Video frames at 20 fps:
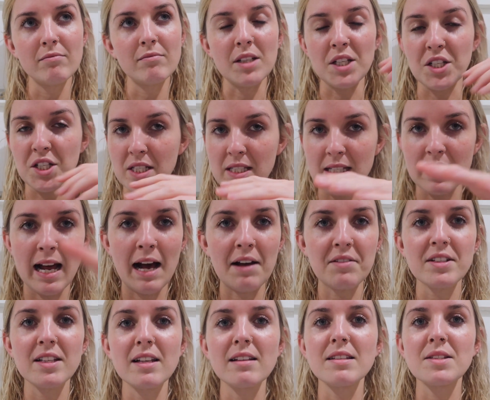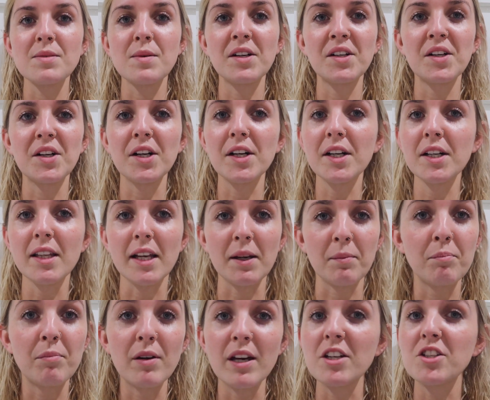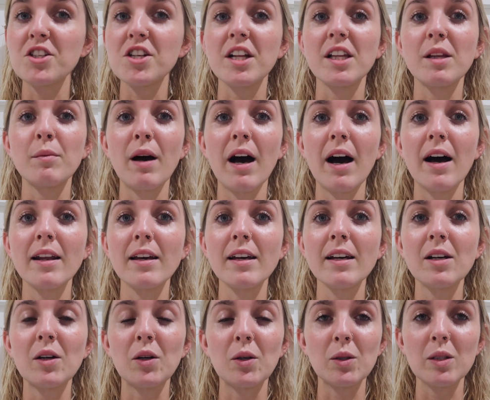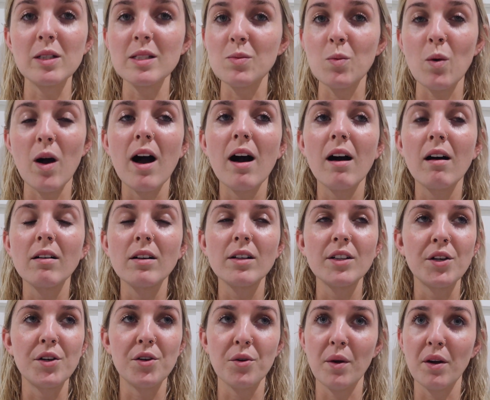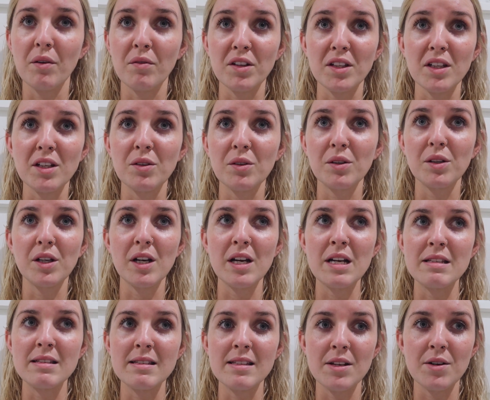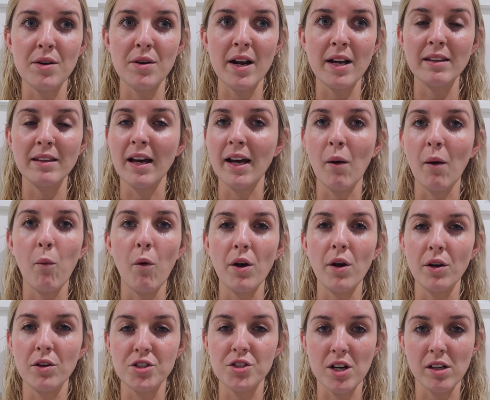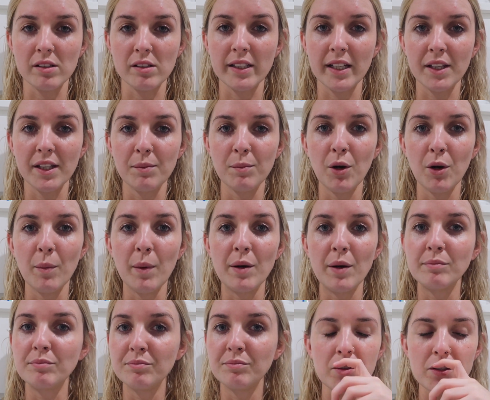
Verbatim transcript: you're just gonna have to let this one go, like be chill about it, all is well, you're doing really good considering like what you're juggling at the moment.